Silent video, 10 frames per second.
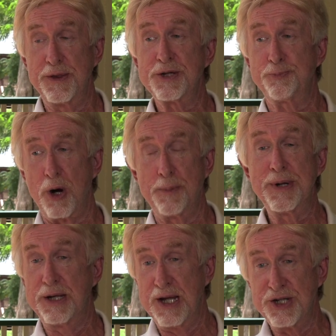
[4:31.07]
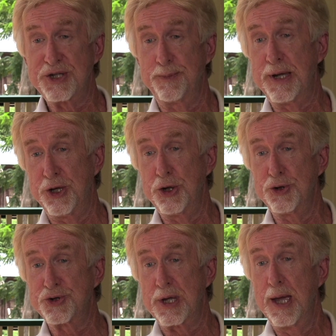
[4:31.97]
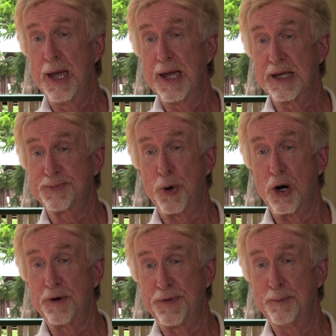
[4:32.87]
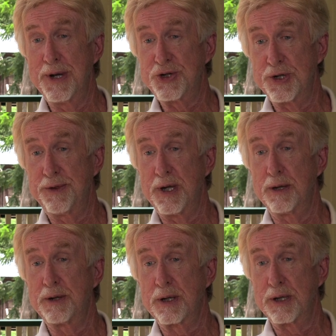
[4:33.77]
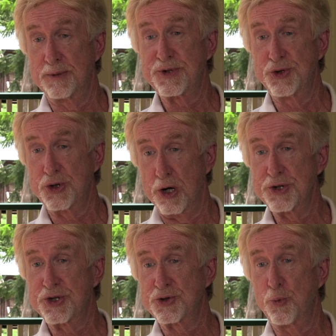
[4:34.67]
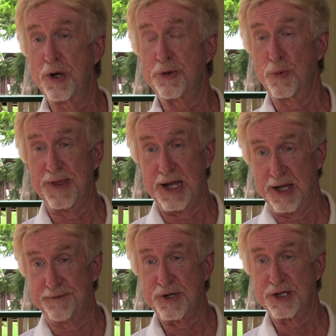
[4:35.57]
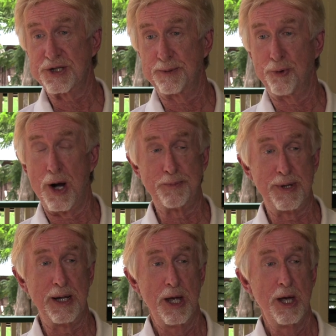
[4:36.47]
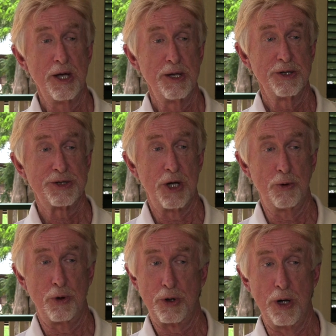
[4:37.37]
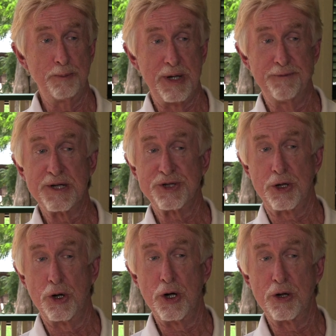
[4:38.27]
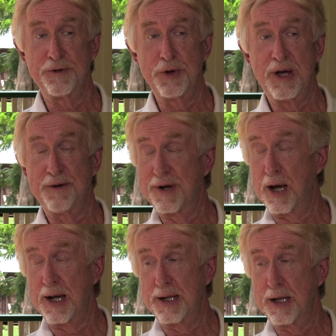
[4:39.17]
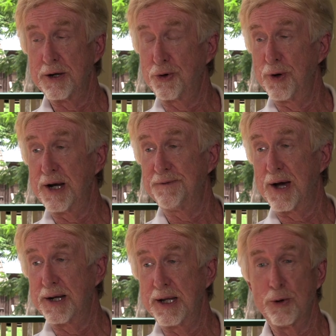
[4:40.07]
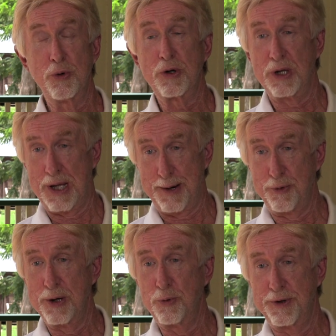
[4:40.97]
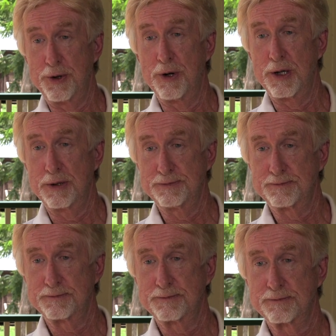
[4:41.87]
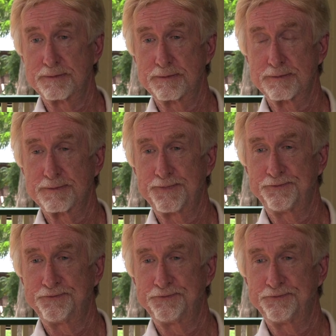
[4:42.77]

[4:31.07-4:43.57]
This property needs to be used. It's part of the mission that Clemson charged us with when they gifted us the property. So come give us a call. If you have an idea, a creative idea, we'll collaborate with you on it.